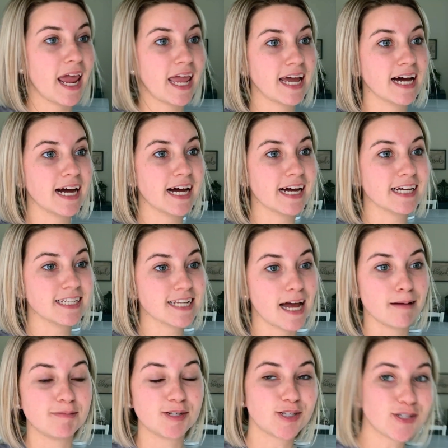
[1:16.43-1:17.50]
And
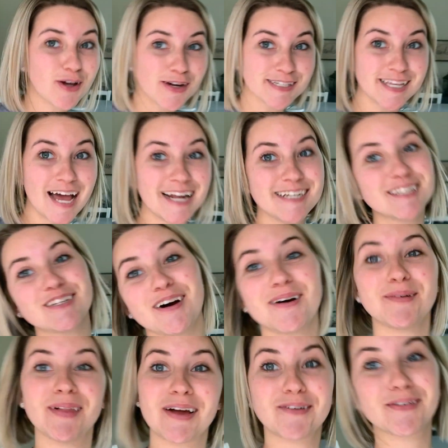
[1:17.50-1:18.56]
I'm just so excited. So
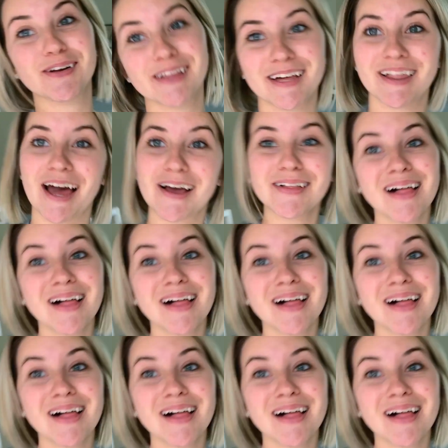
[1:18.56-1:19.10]
I'm like really like,